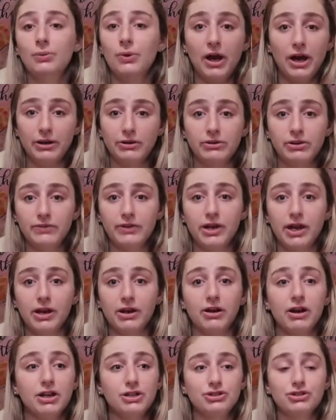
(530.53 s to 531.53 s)
I don't even
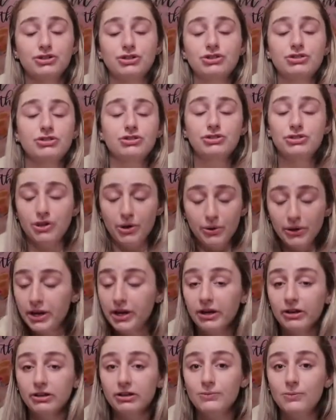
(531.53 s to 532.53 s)
care. I just don't
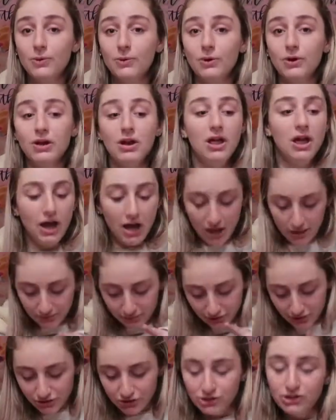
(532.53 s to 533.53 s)
care anymore. I'm
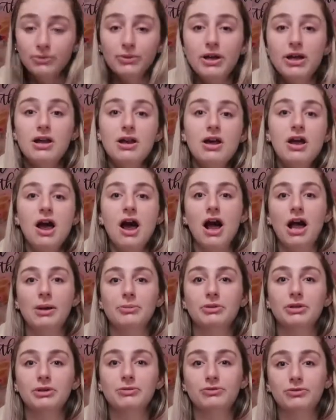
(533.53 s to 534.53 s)
gonna do it.
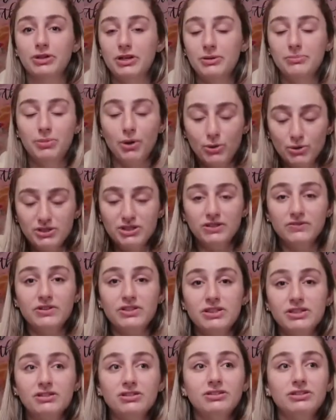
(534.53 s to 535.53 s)
I'm gonna freaking post every
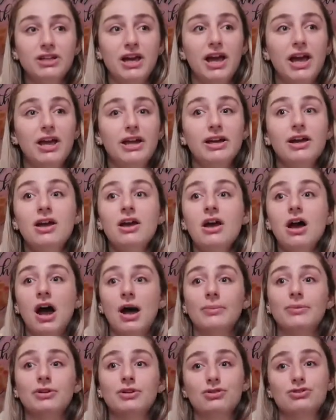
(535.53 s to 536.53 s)
single day.
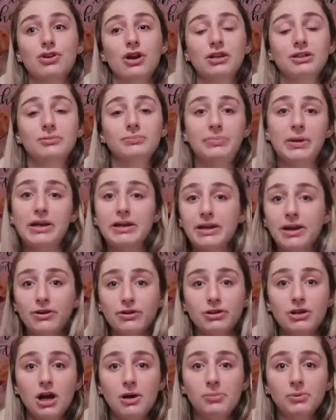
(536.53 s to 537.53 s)
I'm gonna try and bang out
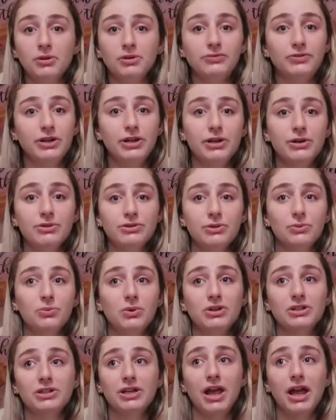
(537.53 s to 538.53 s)
a couple of videos in
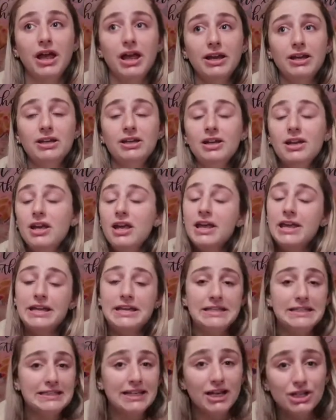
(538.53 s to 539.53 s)
one day.
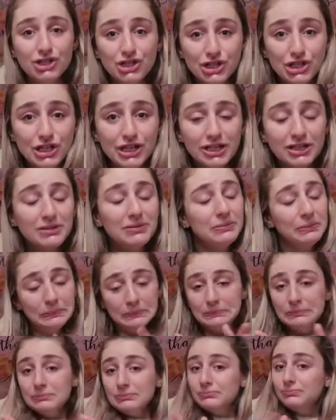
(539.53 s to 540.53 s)
Is that cheating?
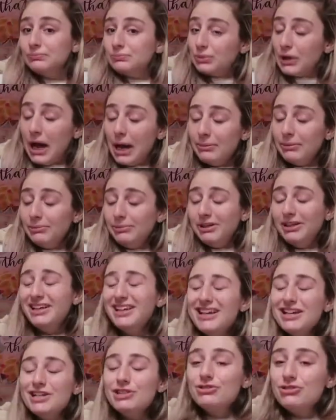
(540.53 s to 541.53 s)

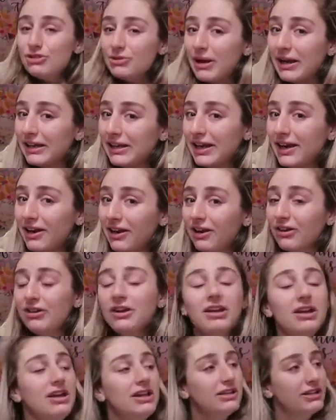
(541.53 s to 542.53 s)
Probably. Do I care?
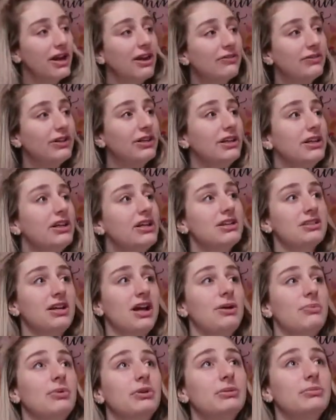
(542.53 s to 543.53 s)
Not really, because I
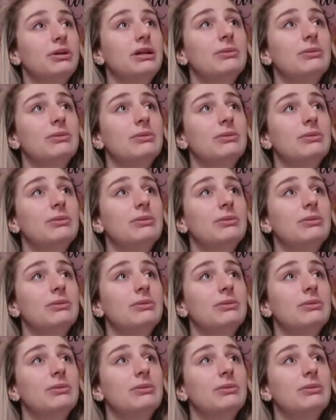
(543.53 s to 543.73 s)
want to be